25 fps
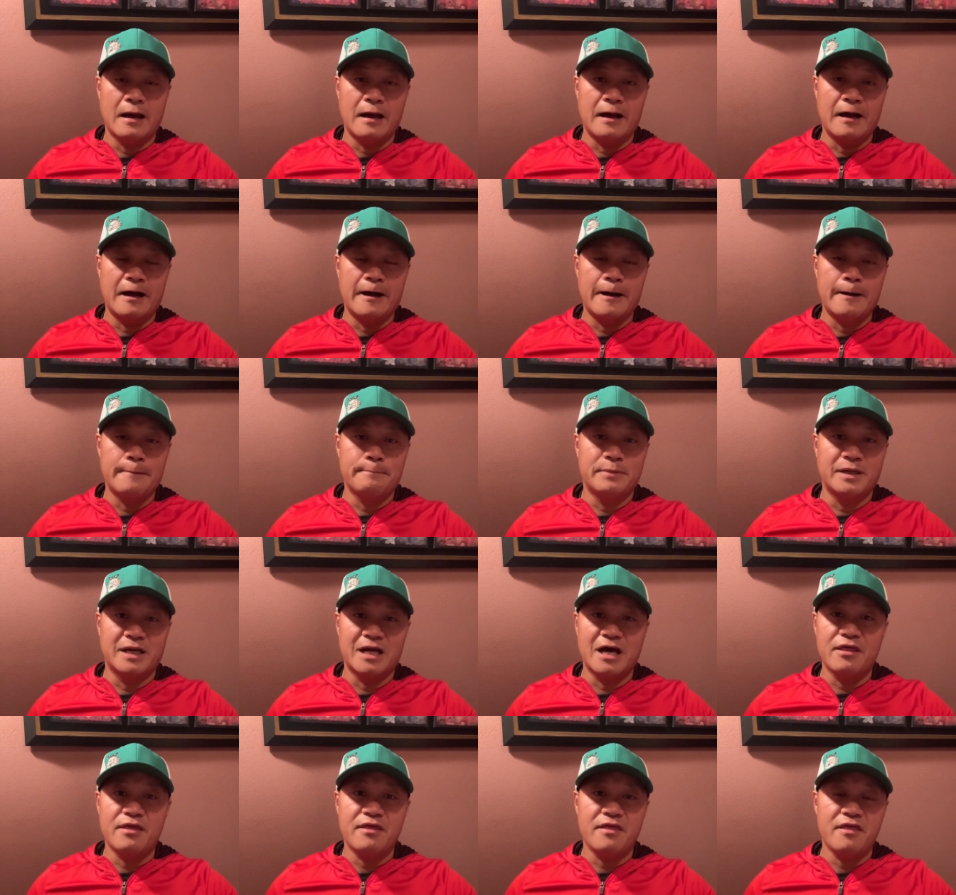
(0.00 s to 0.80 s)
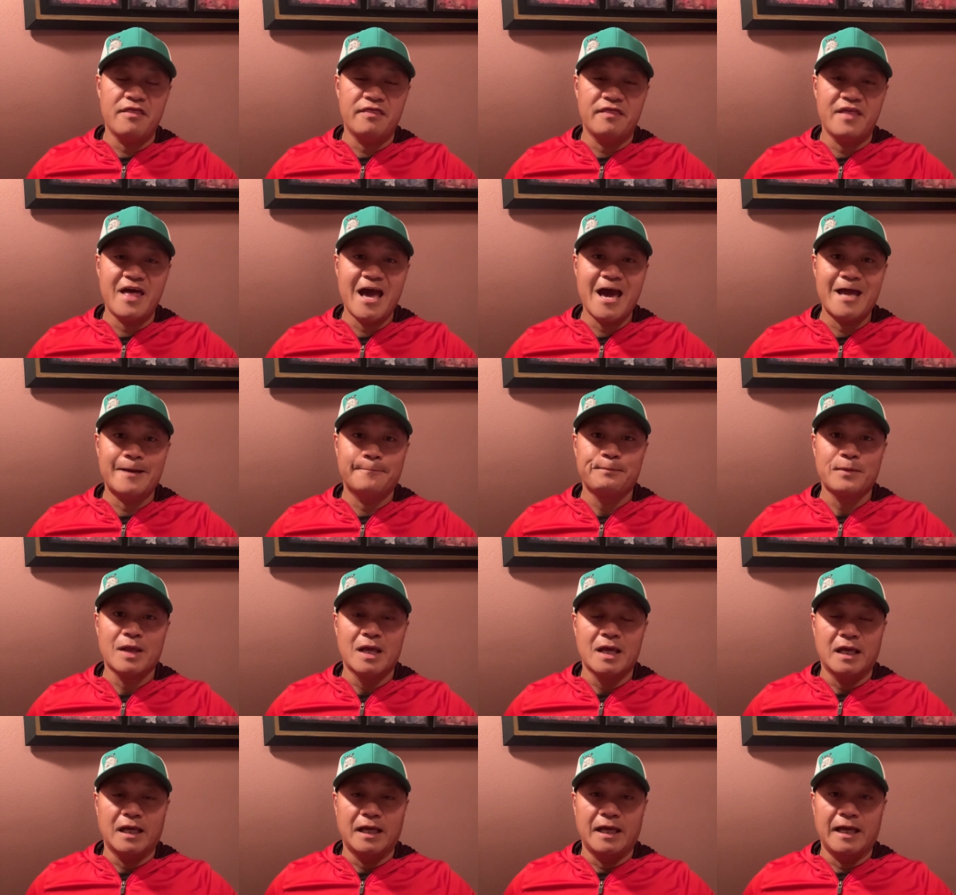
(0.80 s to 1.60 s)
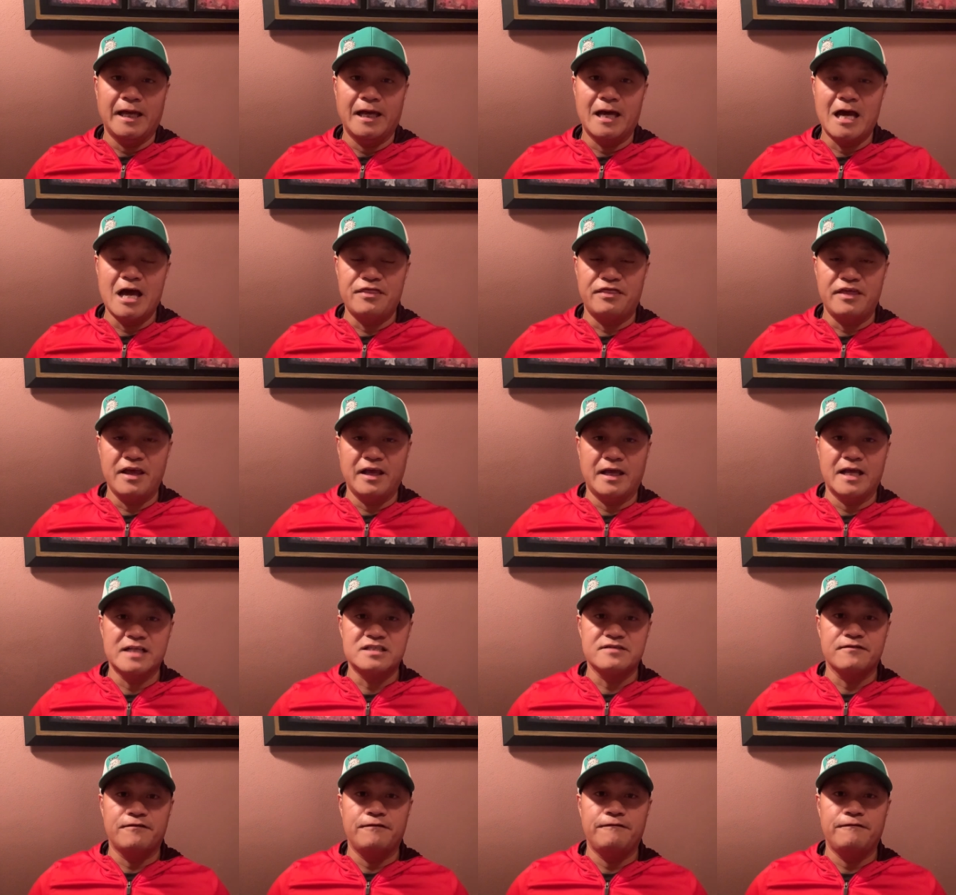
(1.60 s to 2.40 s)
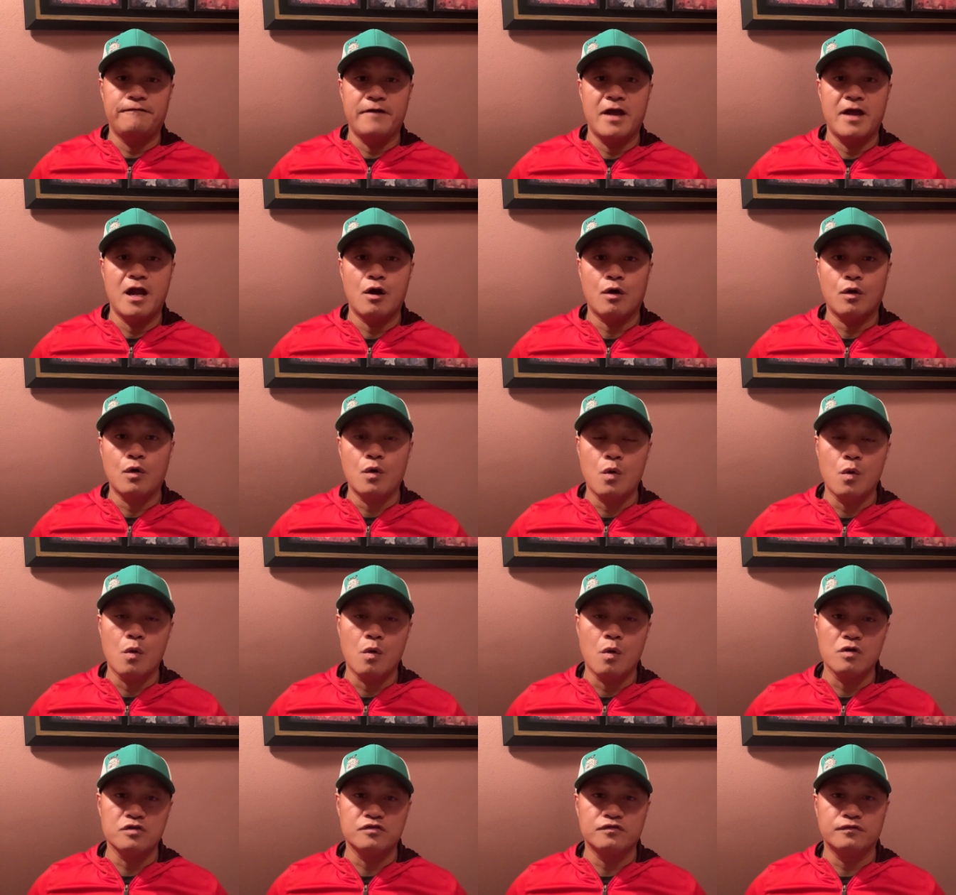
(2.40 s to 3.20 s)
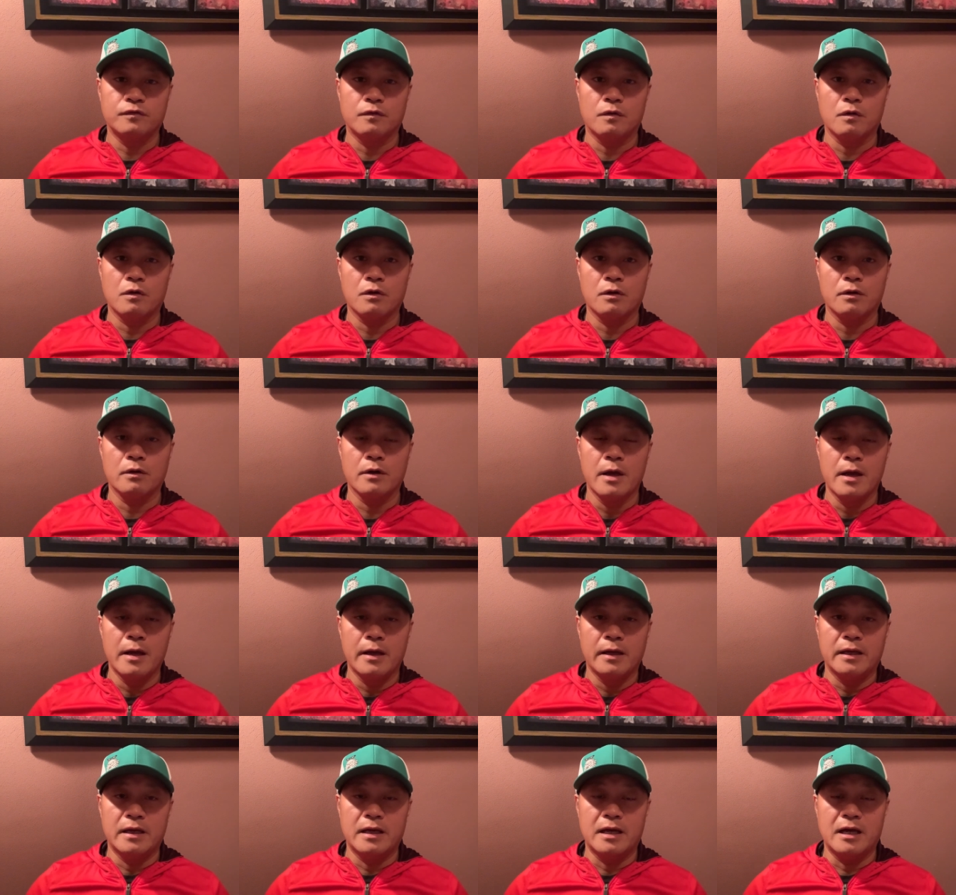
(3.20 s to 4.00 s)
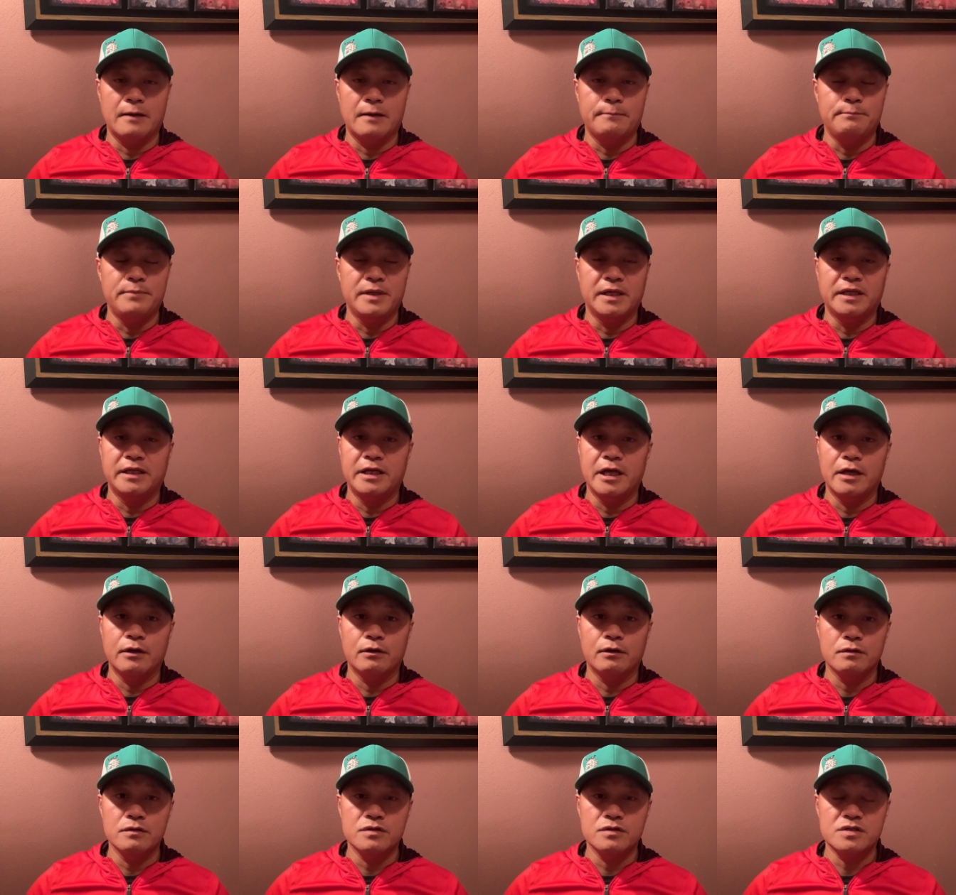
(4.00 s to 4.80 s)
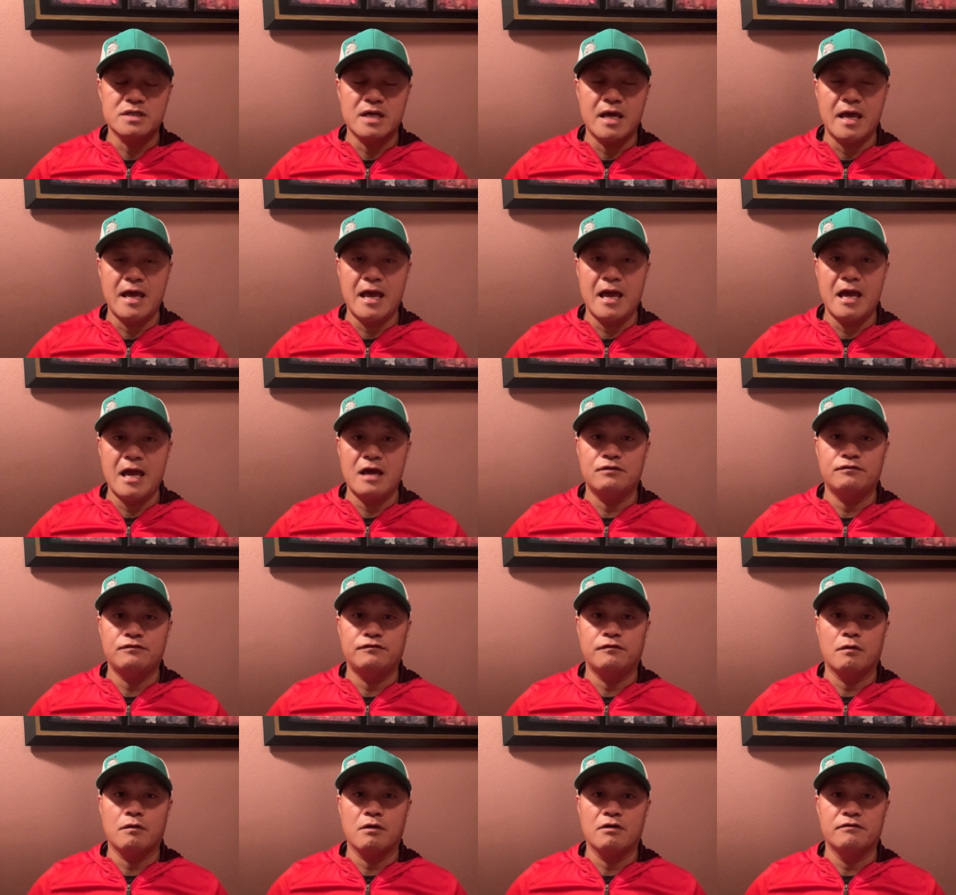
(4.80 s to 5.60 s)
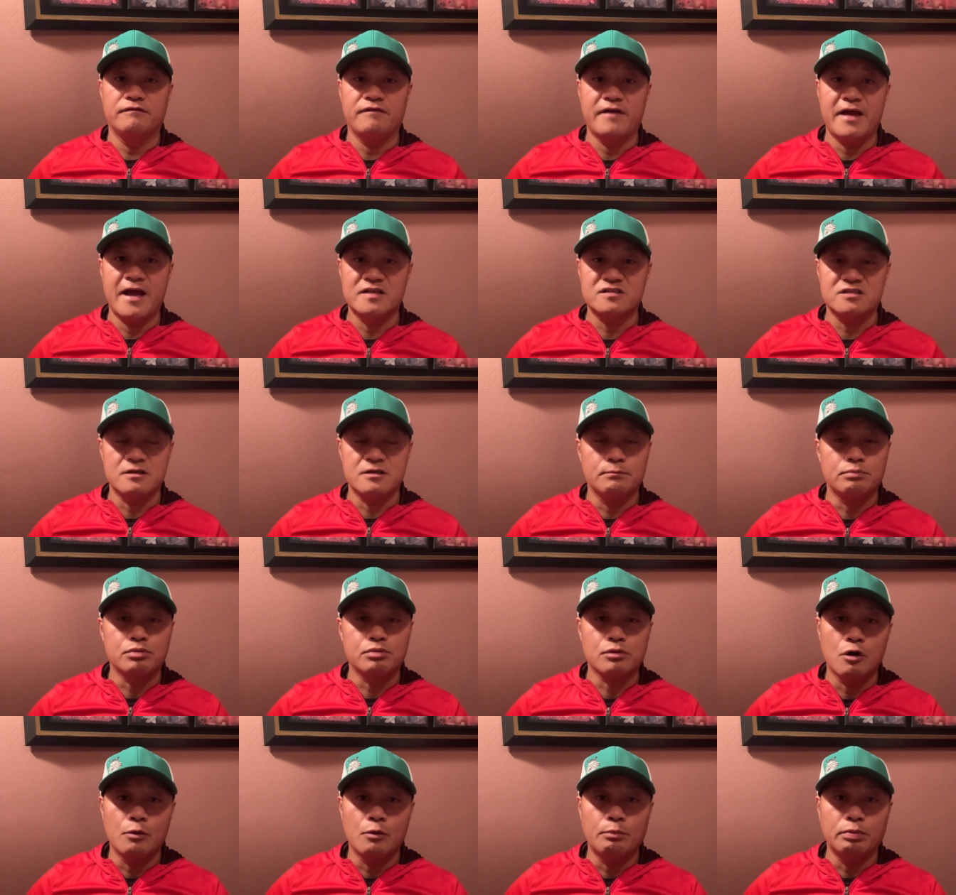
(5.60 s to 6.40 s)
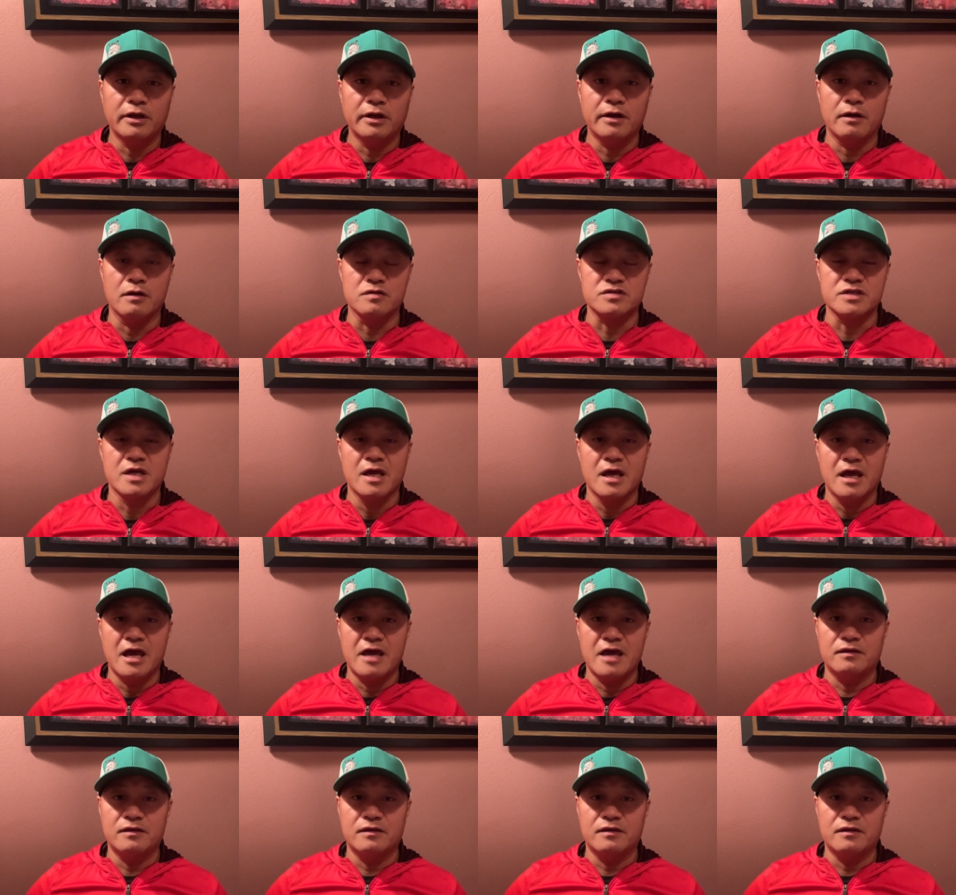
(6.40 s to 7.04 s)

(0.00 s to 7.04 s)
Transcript: Um, but other than that, it, I think it's a fair course for uh, beginners and for advanced and pro players.